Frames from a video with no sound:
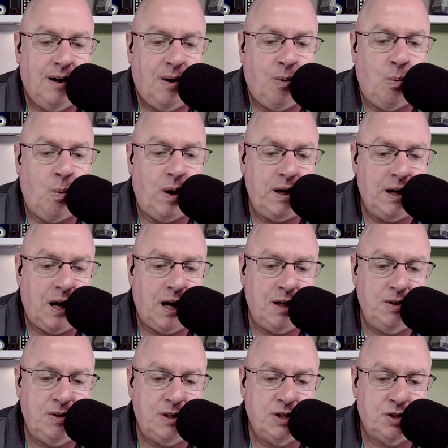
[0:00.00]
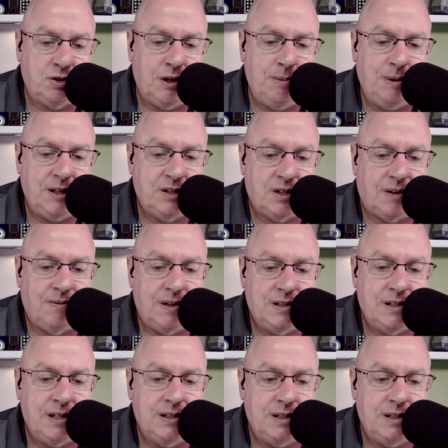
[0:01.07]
100 streaming services.